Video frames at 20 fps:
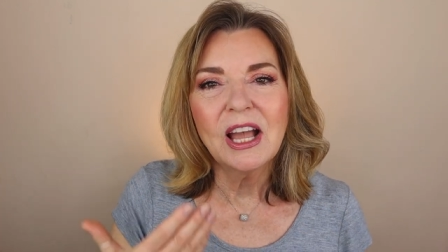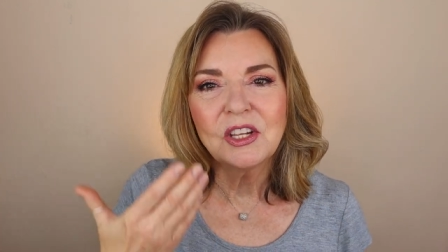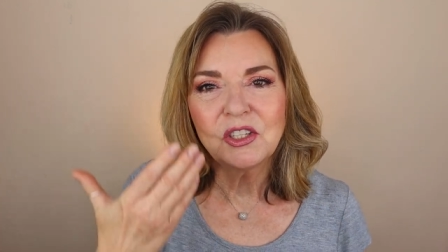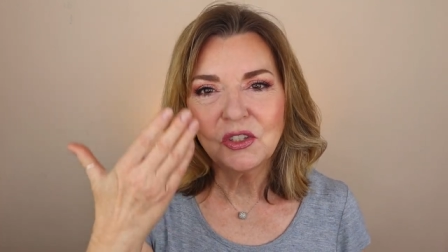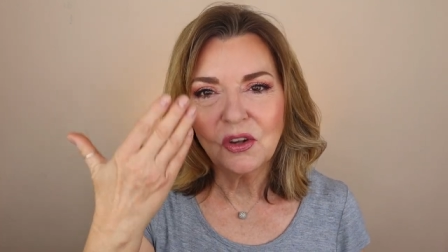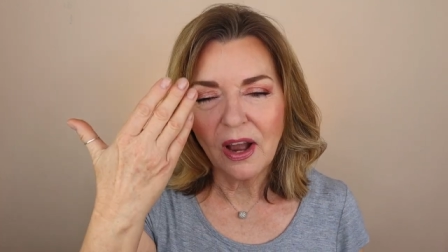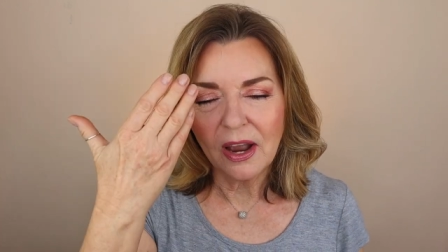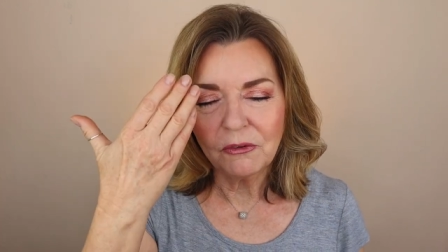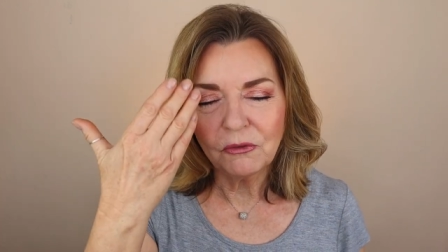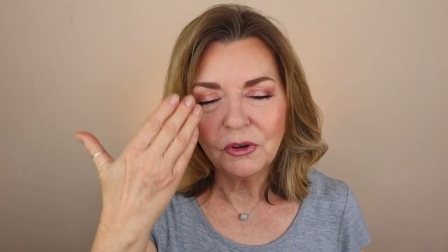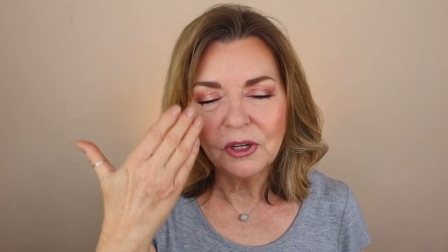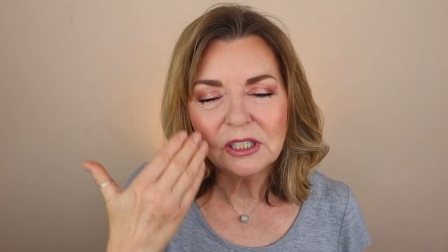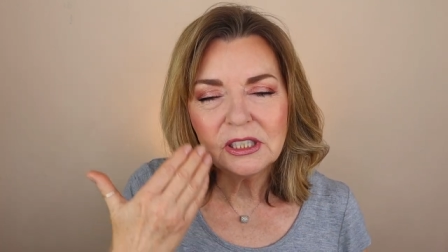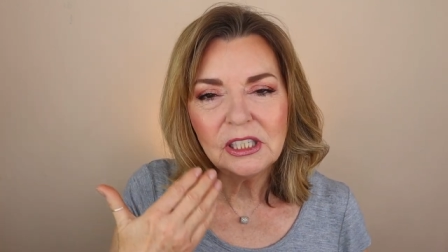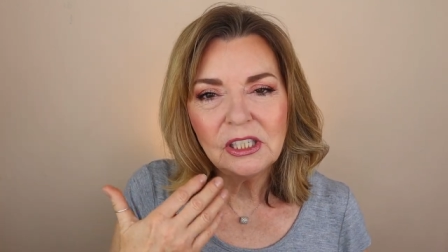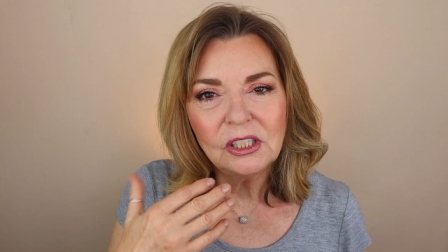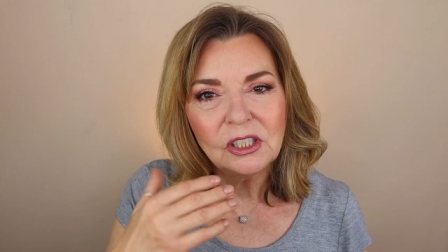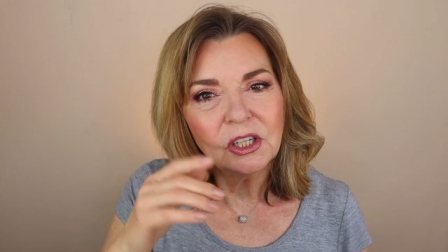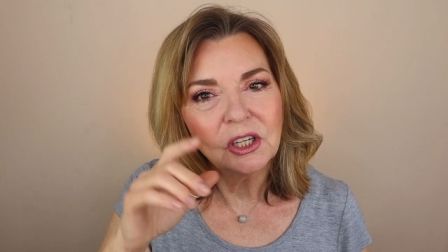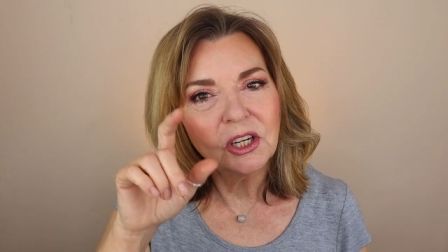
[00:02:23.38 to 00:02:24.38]
So I
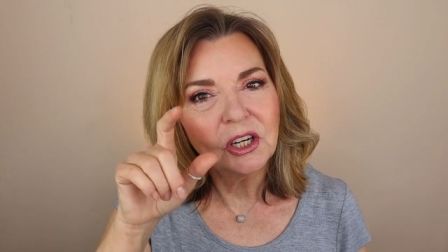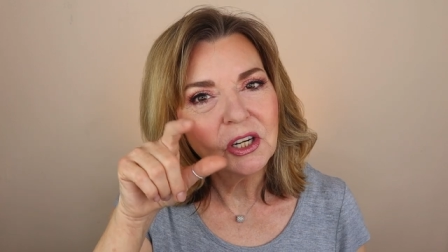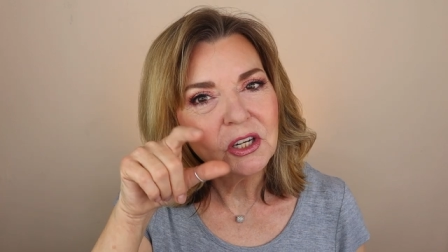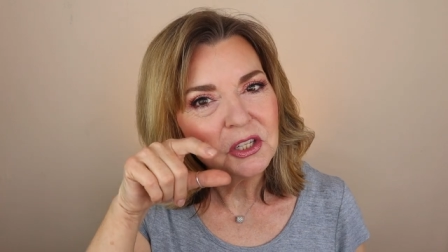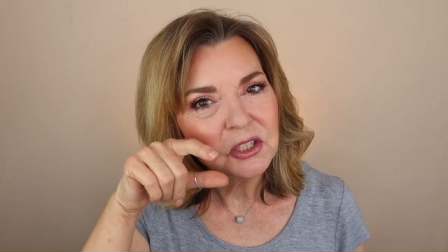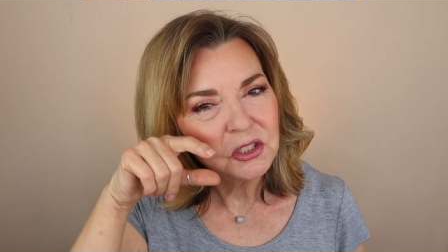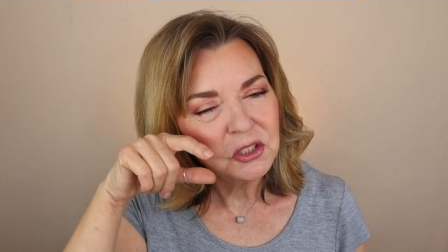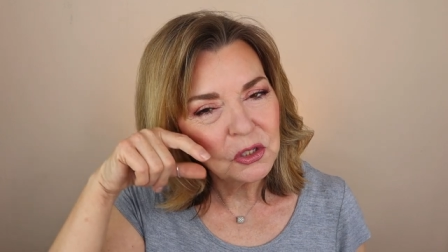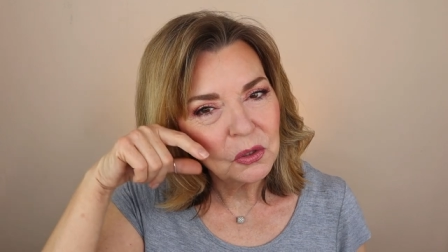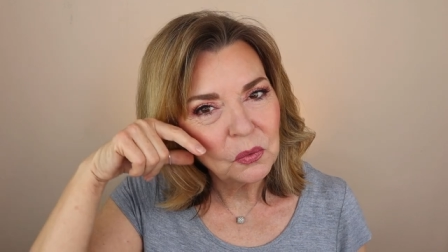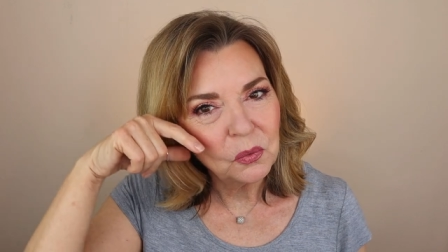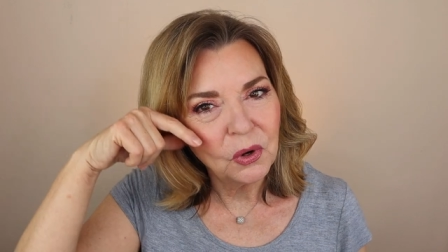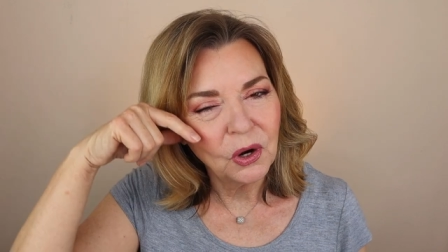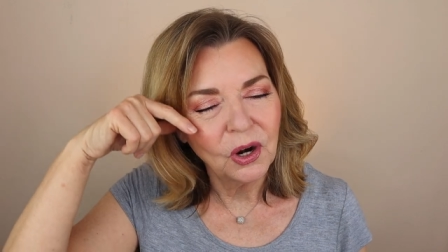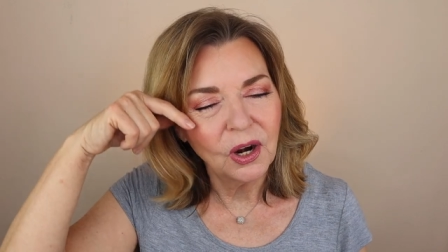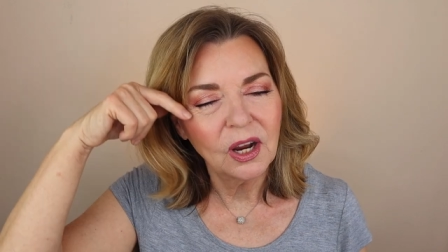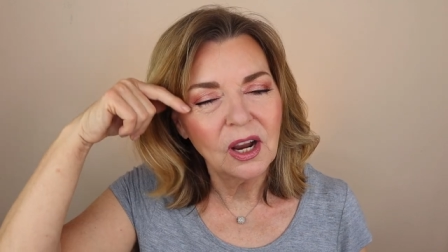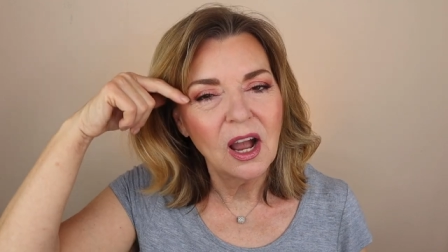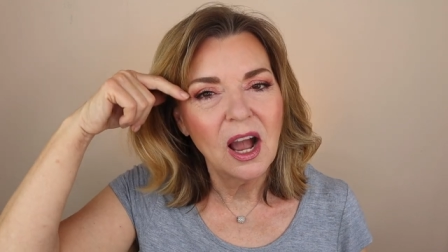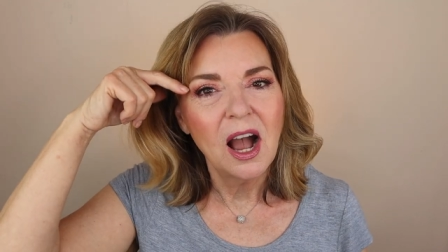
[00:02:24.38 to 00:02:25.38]
really learned to
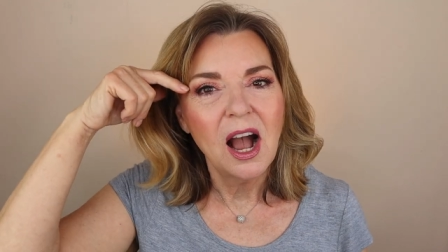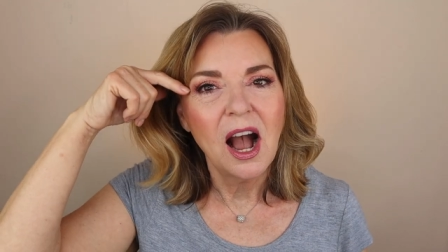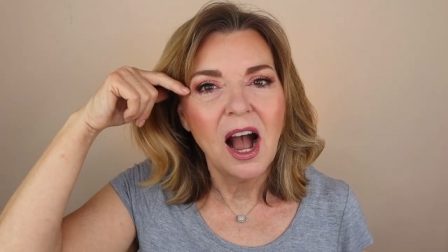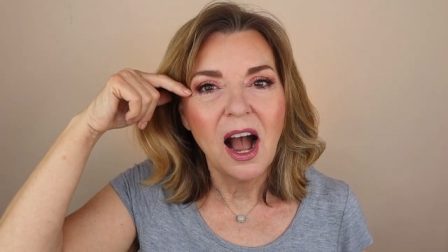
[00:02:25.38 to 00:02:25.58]
work